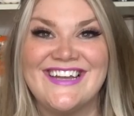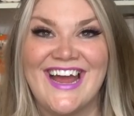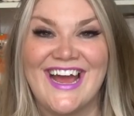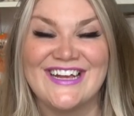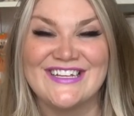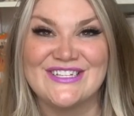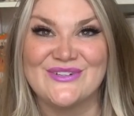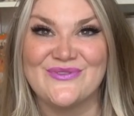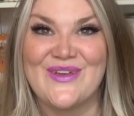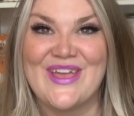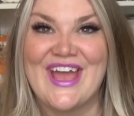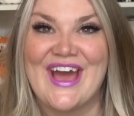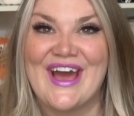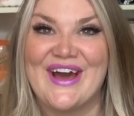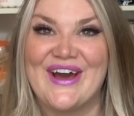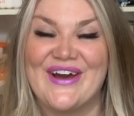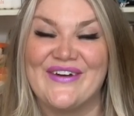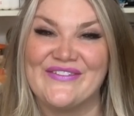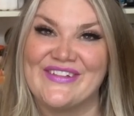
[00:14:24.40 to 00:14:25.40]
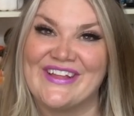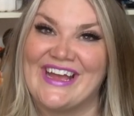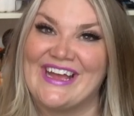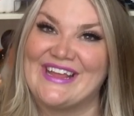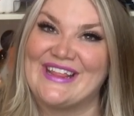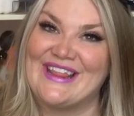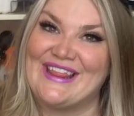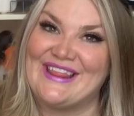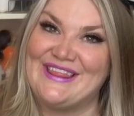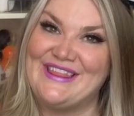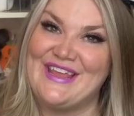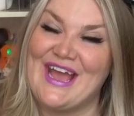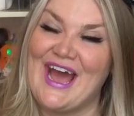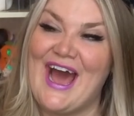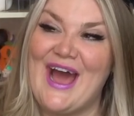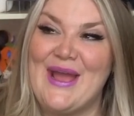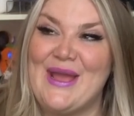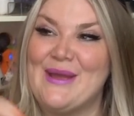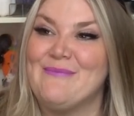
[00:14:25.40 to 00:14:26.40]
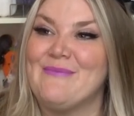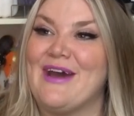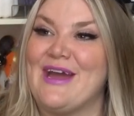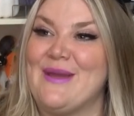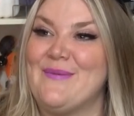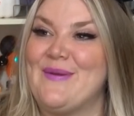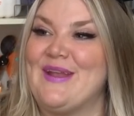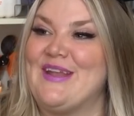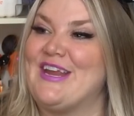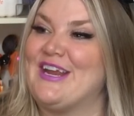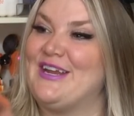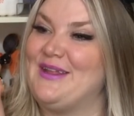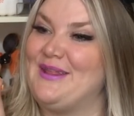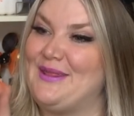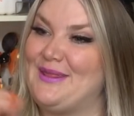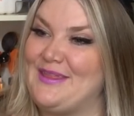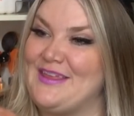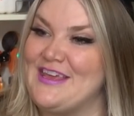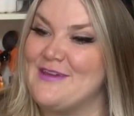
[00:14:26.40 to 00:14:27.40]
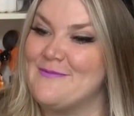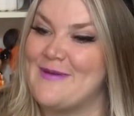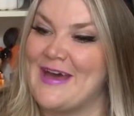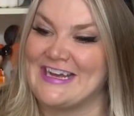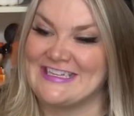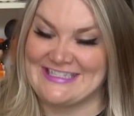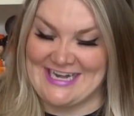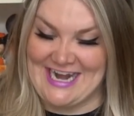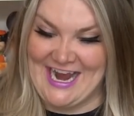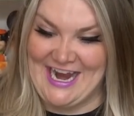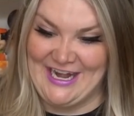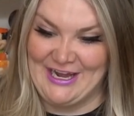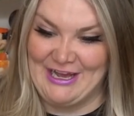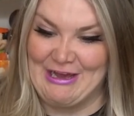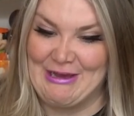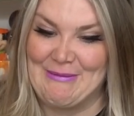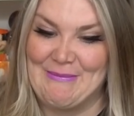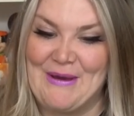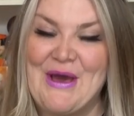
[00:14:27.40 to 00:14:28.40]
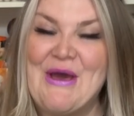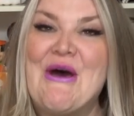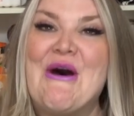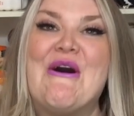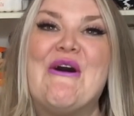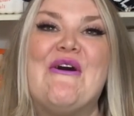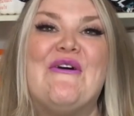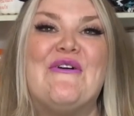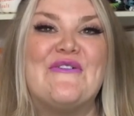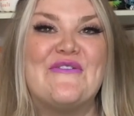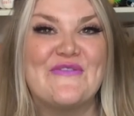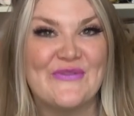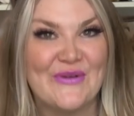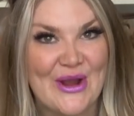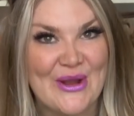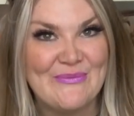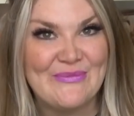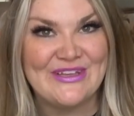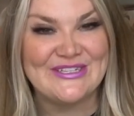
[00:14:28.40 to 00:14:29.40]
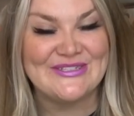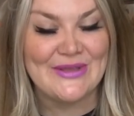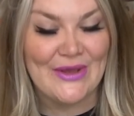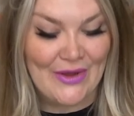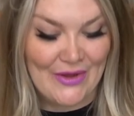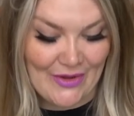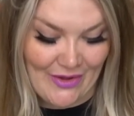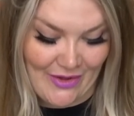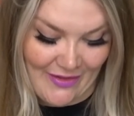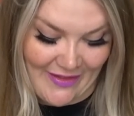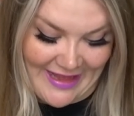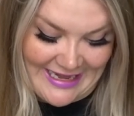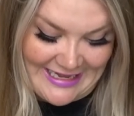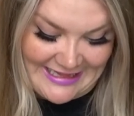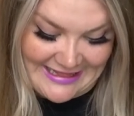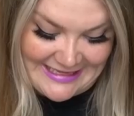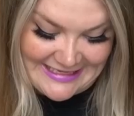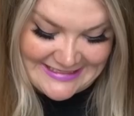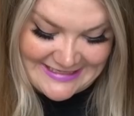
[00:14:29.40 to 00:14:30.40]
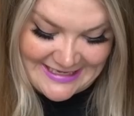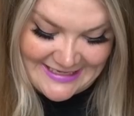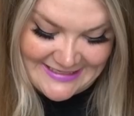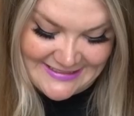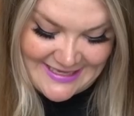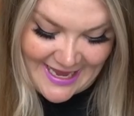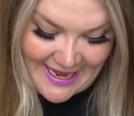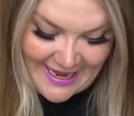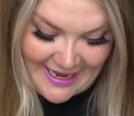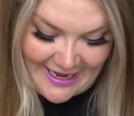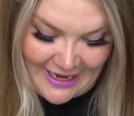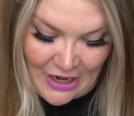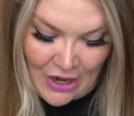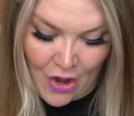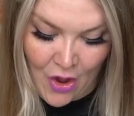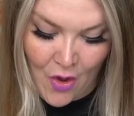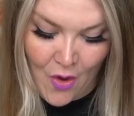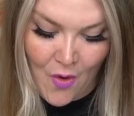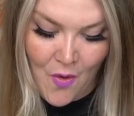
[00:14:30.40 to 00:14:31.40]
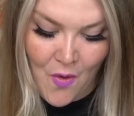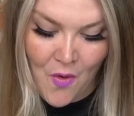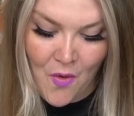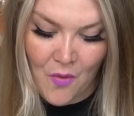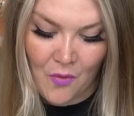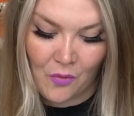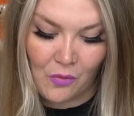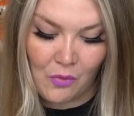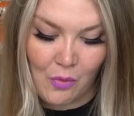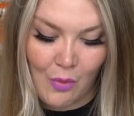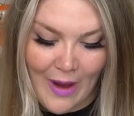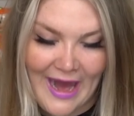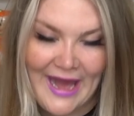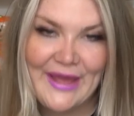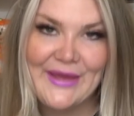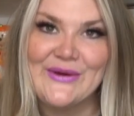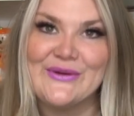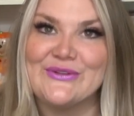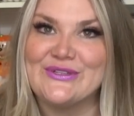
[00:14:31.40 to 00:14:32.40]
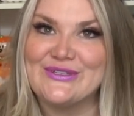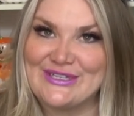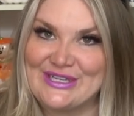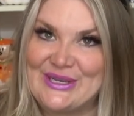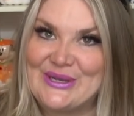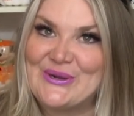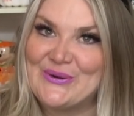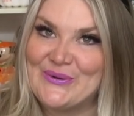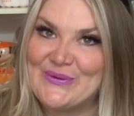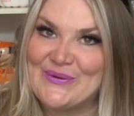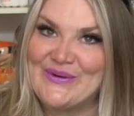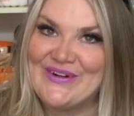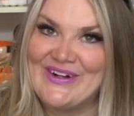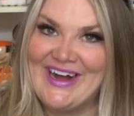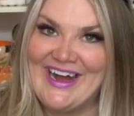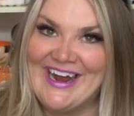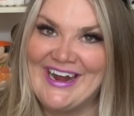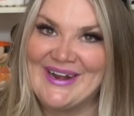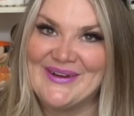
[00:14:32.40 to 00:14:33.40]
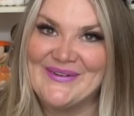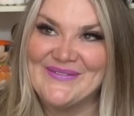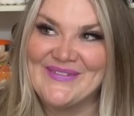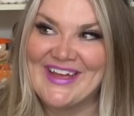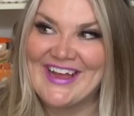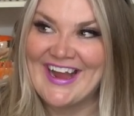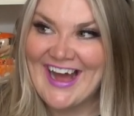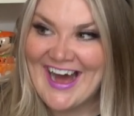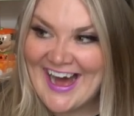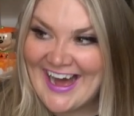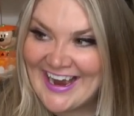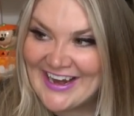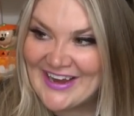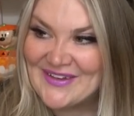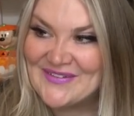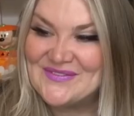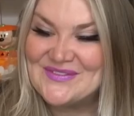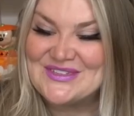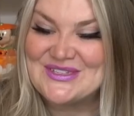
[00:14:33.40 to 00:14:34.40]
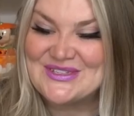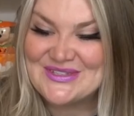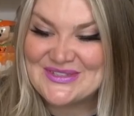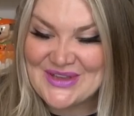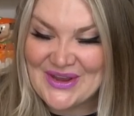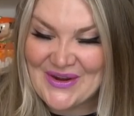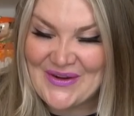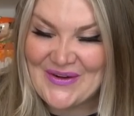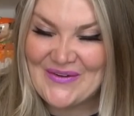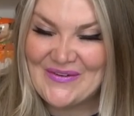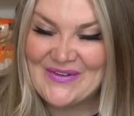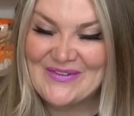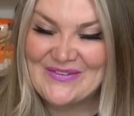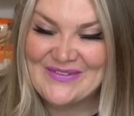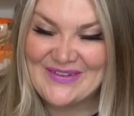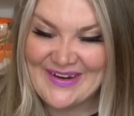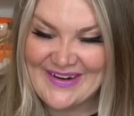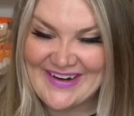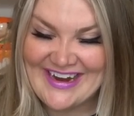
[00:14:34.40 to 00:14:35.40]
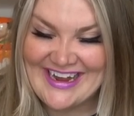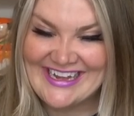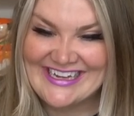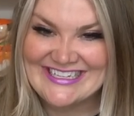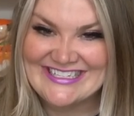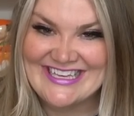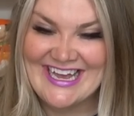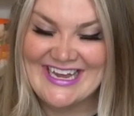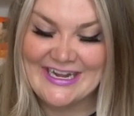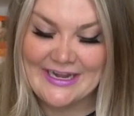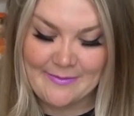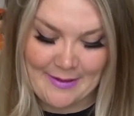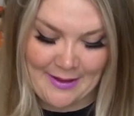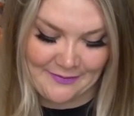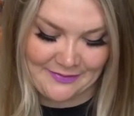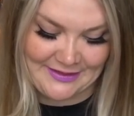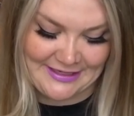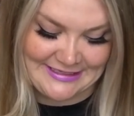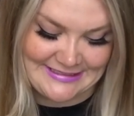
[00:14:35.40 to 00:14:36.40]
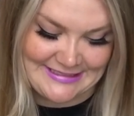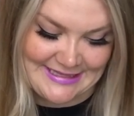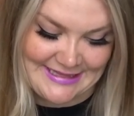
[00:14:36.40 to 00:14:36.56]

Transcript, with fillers: next we have like the, uh, in my opinion, the best item from this haul, and this is a wildly cool item. Like I am so very excited about this.